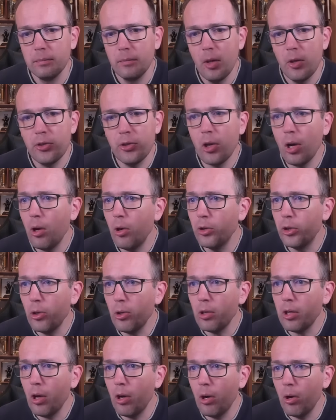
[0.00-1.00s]
So
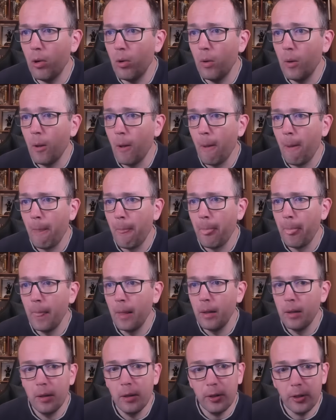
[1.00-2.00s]
you go
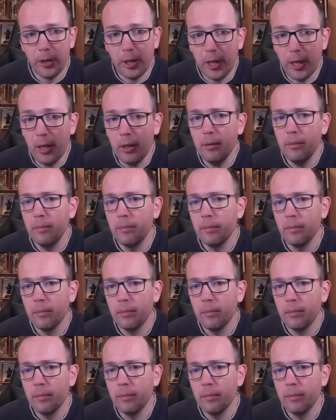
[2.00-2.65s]
here.